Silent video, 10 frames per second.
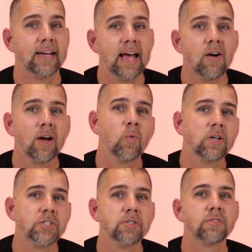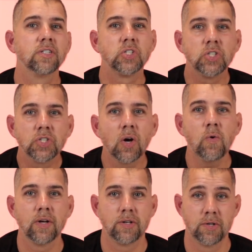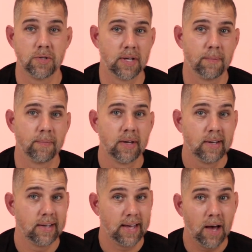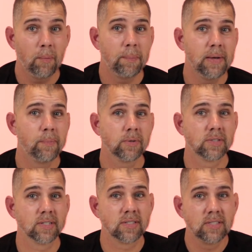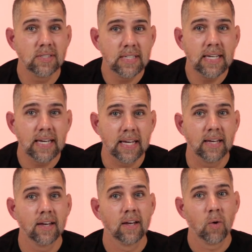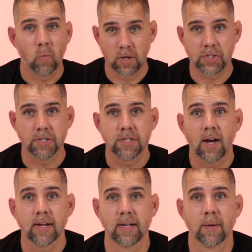Now I want you to show it to them. Help people to see what you're talking